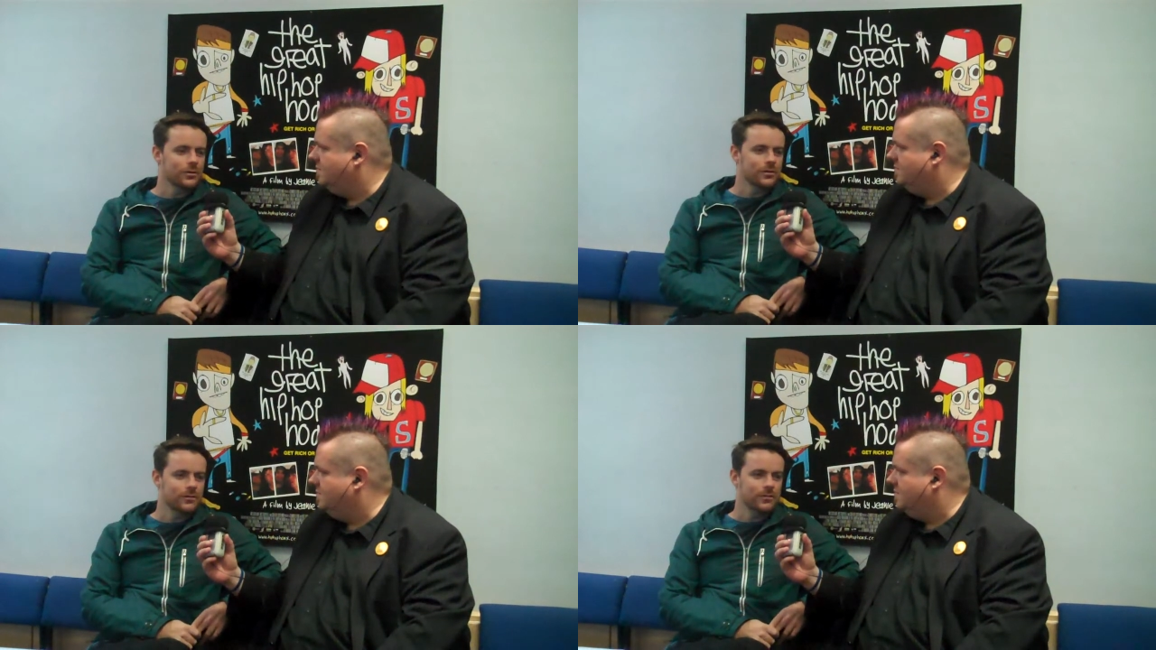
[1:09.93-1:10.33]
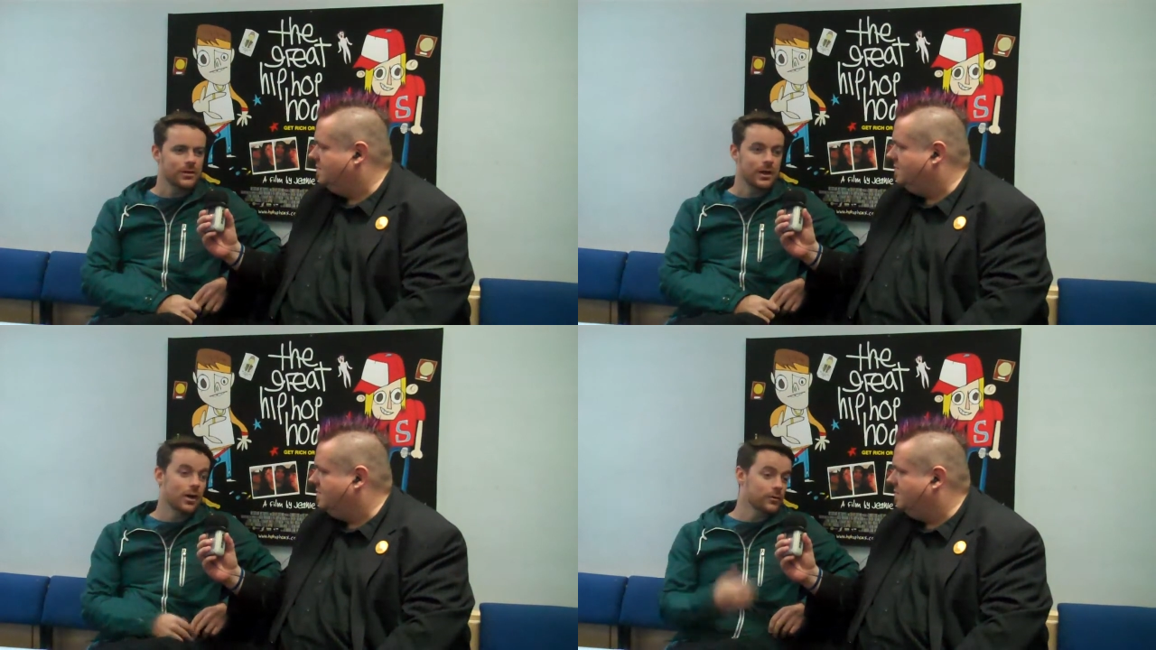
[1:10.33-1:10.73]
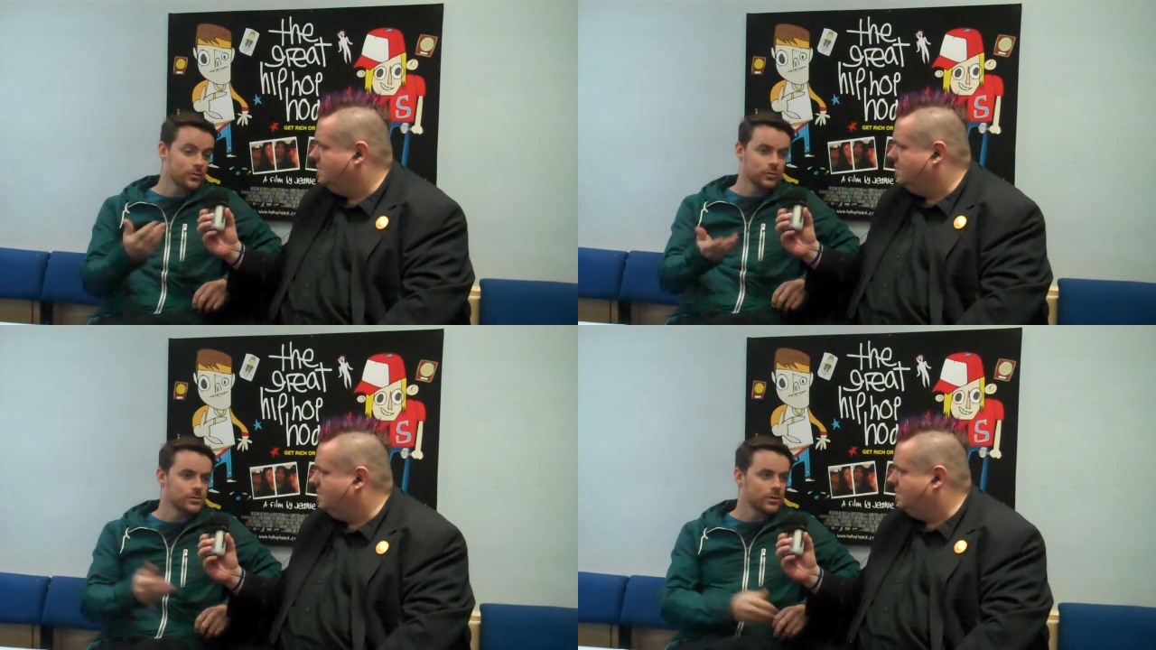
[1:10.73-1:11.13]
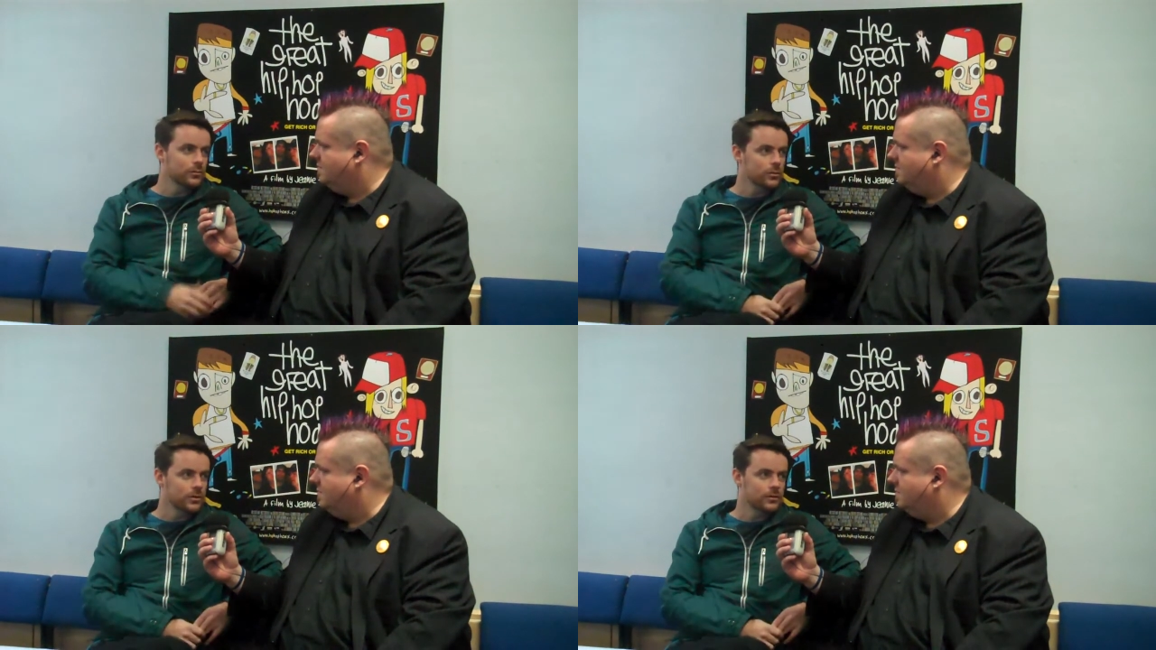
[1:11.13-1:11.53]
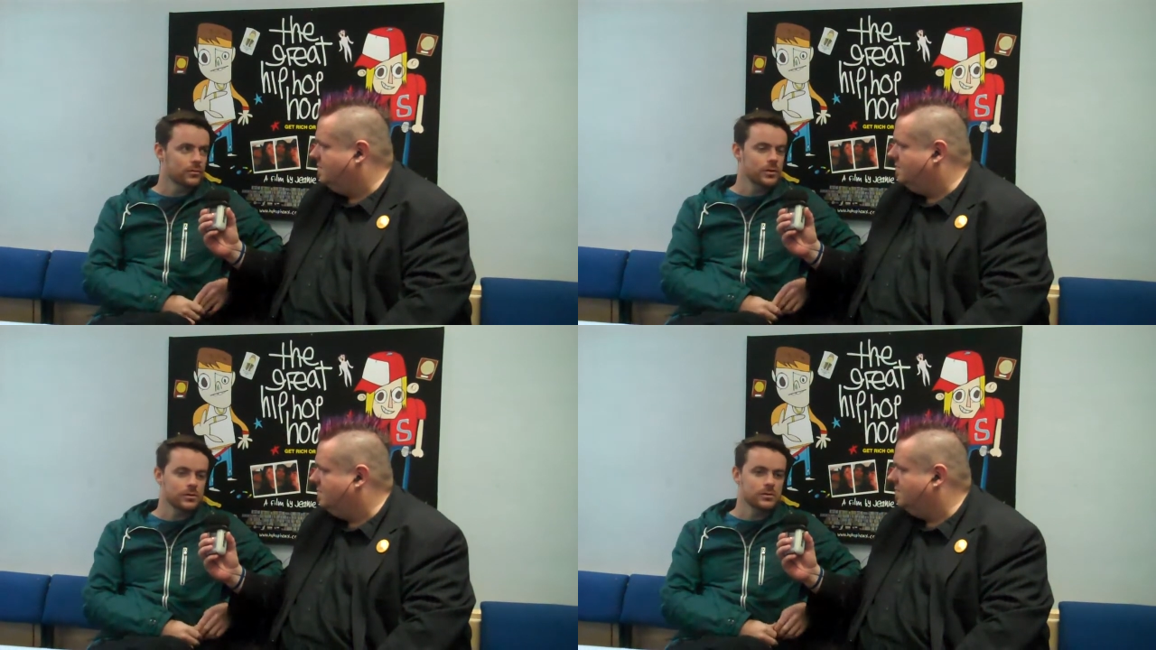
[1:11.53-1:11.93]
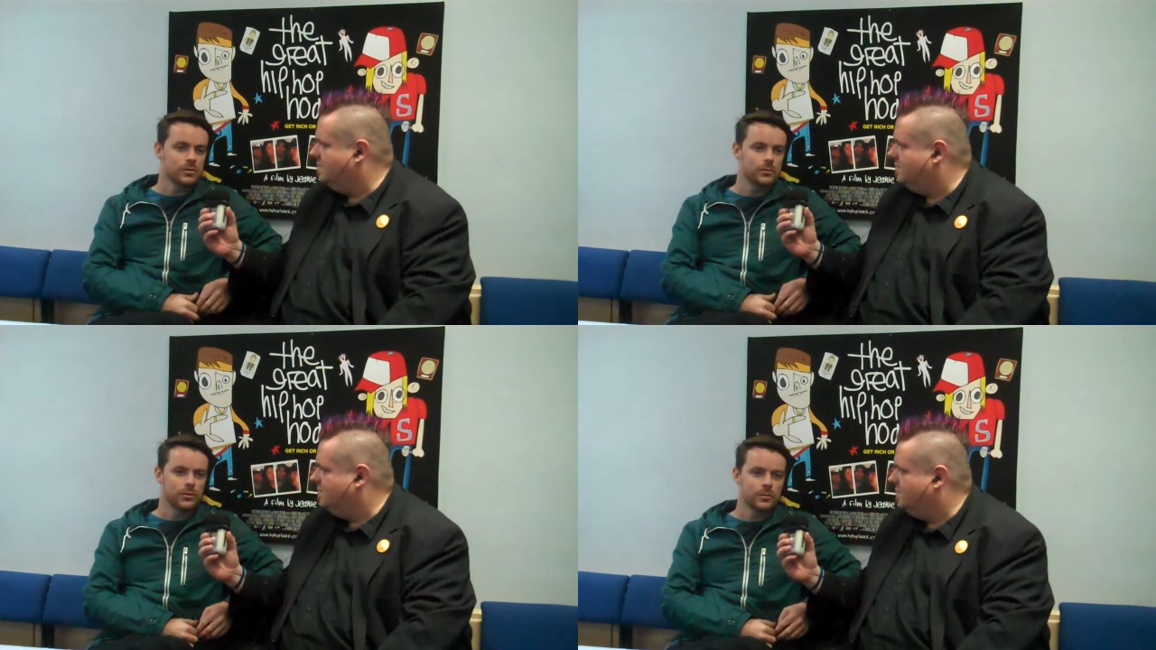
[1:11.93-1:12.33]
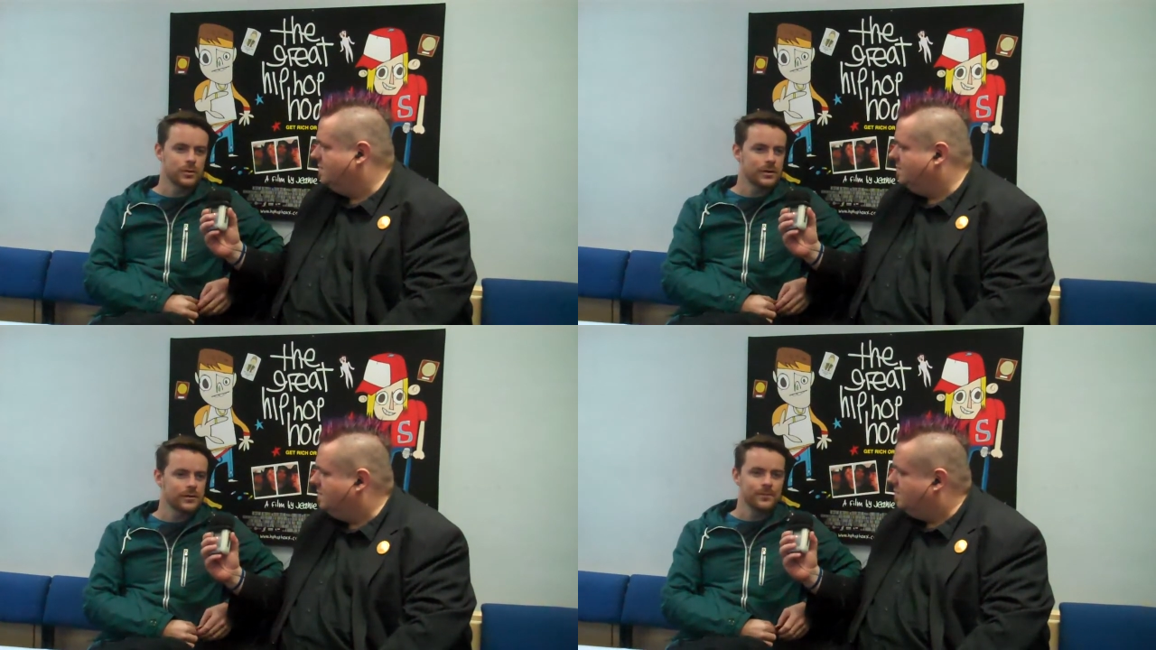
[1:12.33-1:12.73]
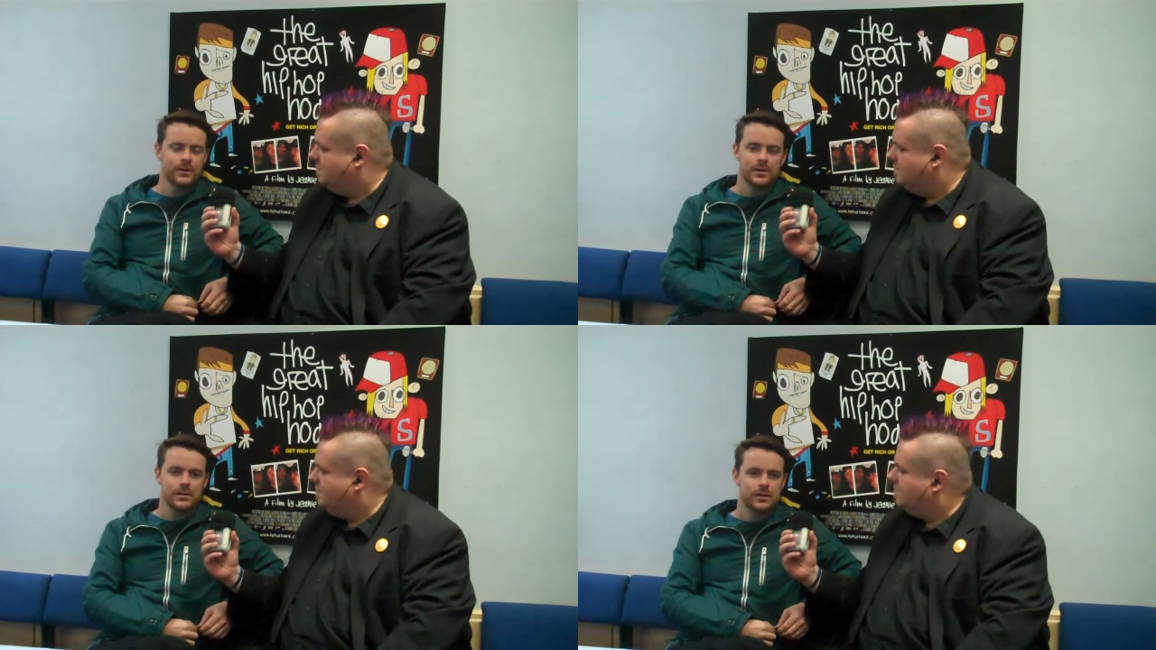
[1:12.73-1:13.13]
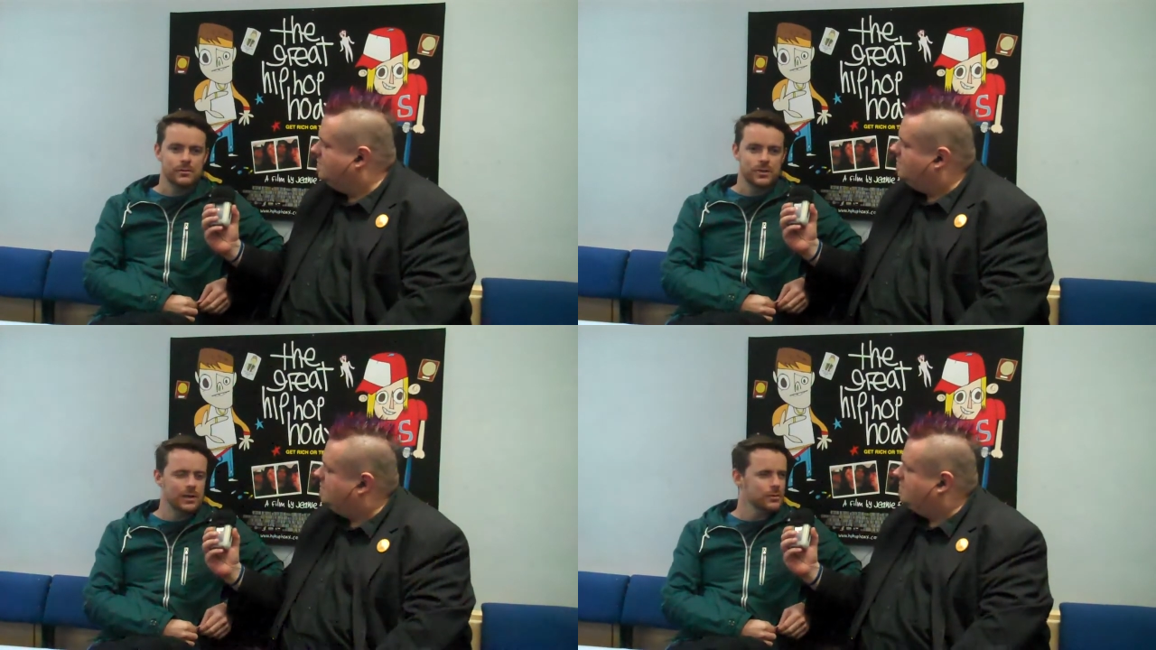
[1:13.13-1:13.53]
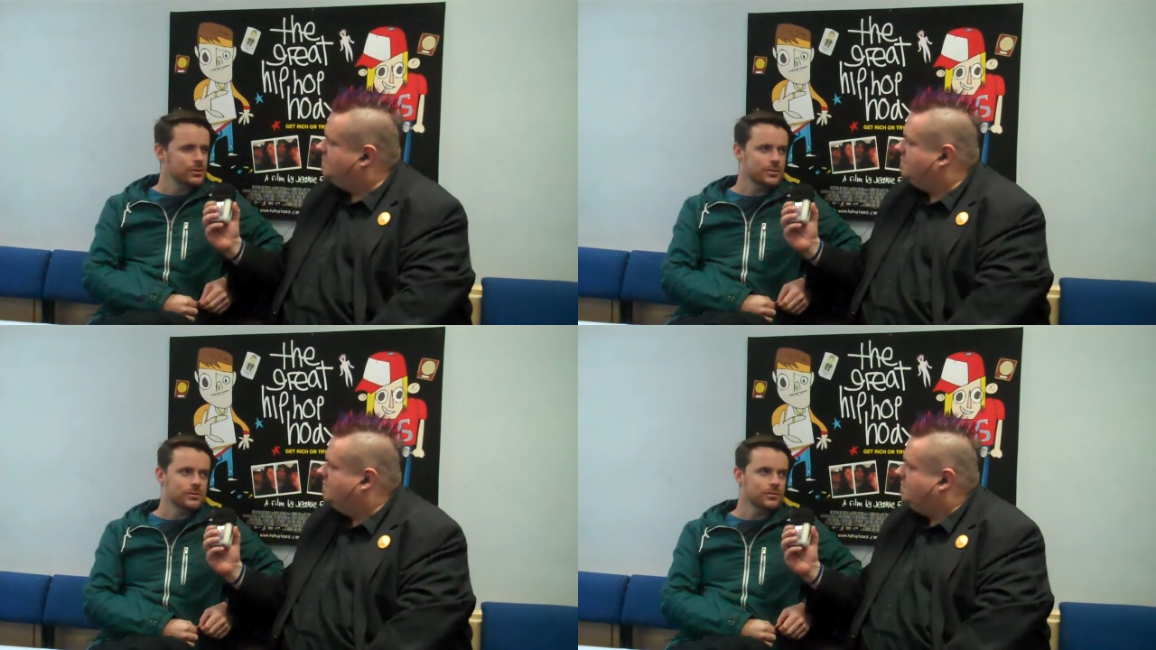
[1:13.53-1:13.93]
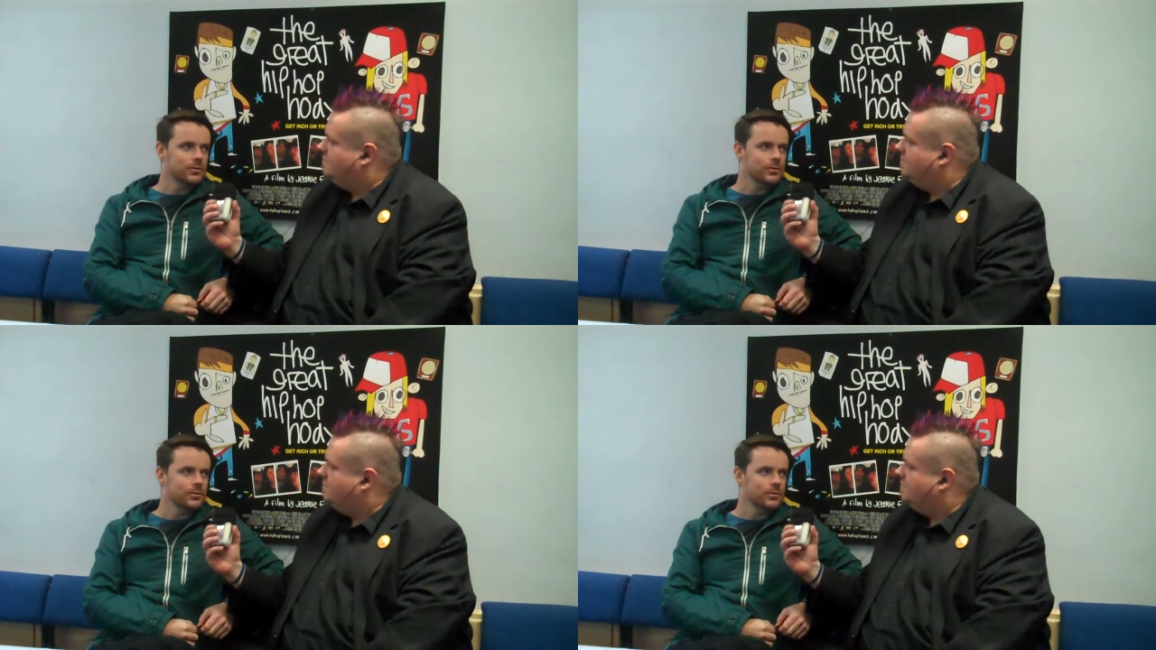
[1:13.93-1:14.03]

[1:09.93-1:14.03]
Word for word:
Speaker 1: And Irvine was on board. Irvine Welsh was on board, but it was he was just